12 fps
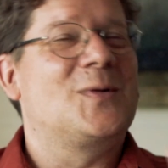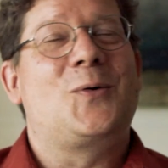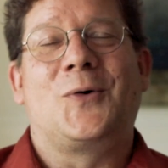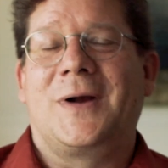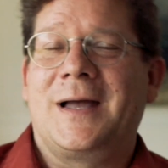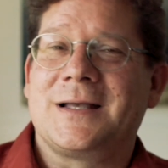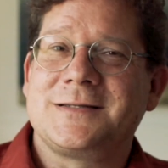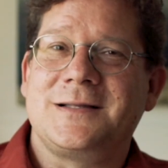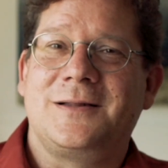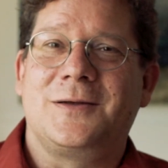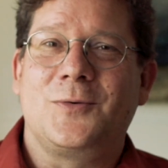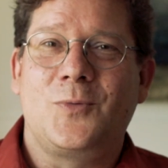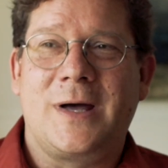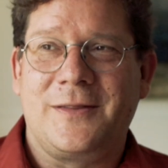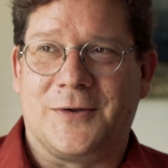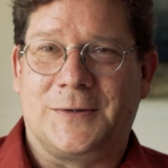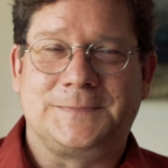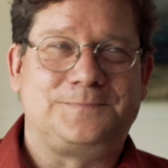or excellent
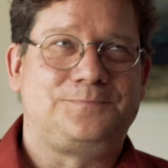weather,